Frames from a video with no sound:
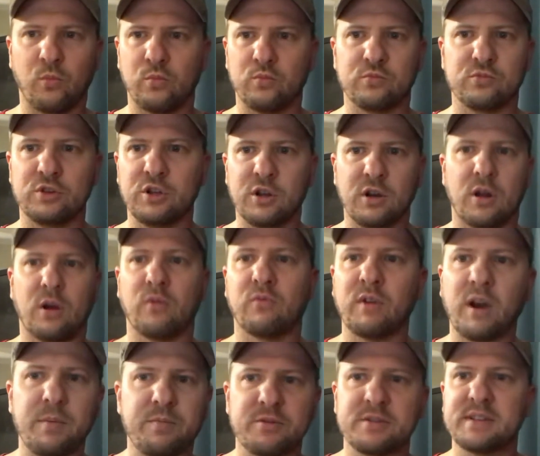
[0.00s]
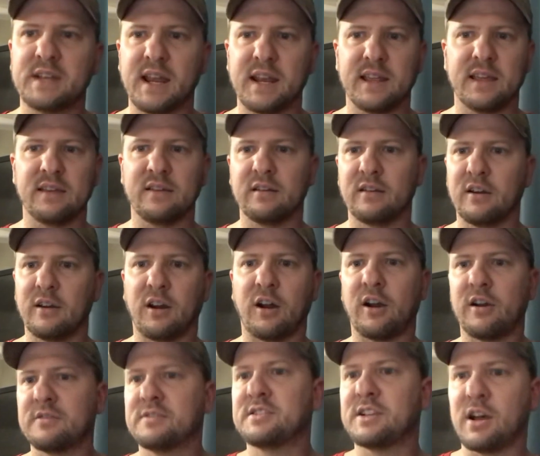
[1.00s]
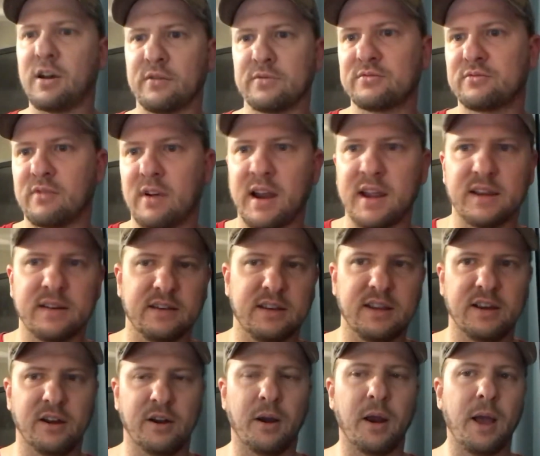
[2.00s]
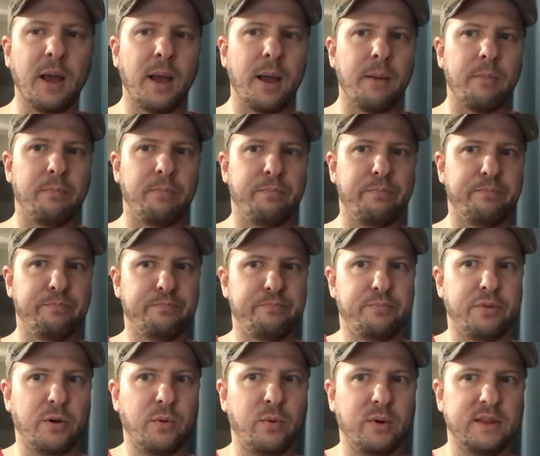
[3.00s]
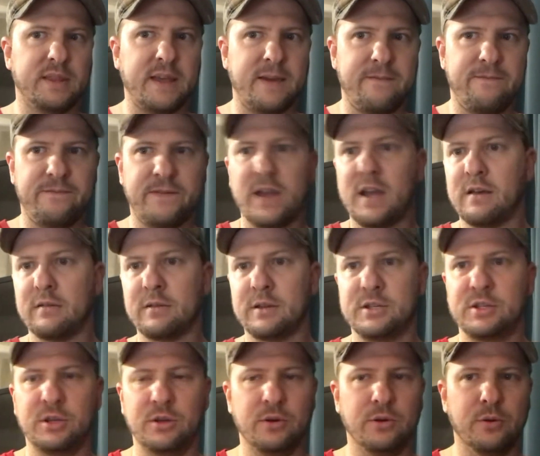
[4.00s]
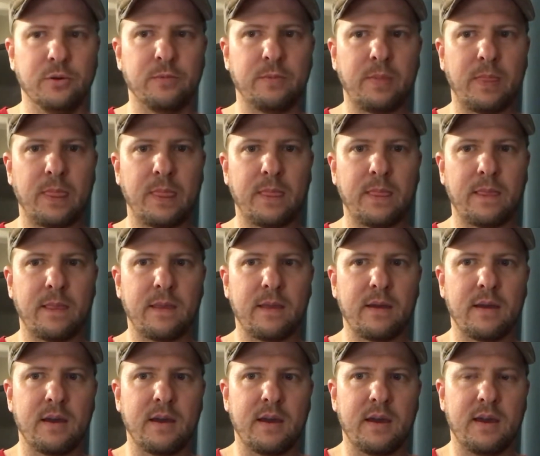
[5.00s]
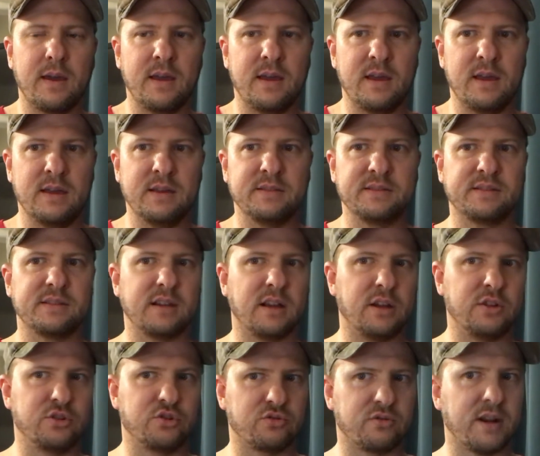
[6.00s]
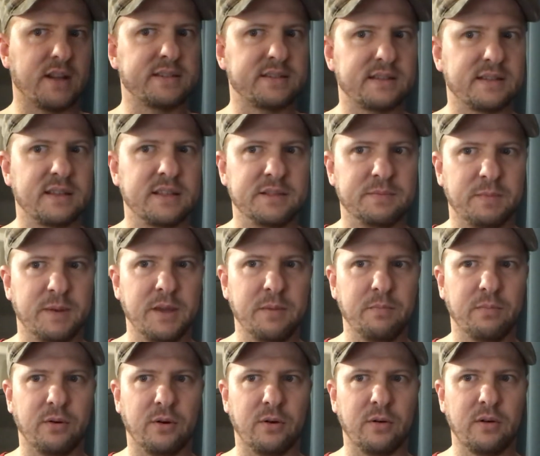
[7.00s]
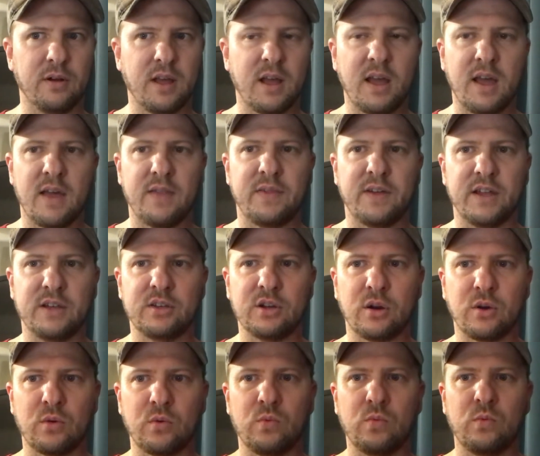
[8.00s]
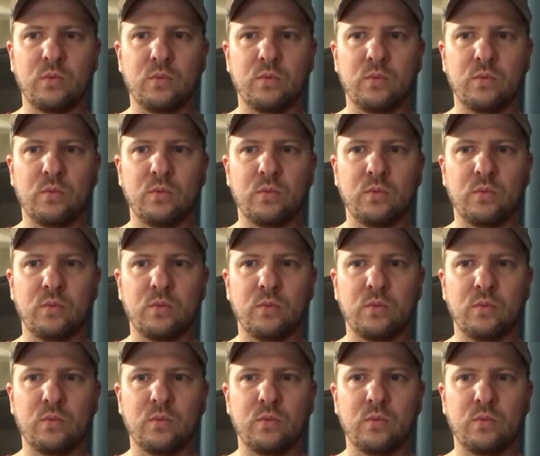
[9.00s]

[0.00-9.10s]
representing ourselves right here. But what they fail to do is address these people. They don't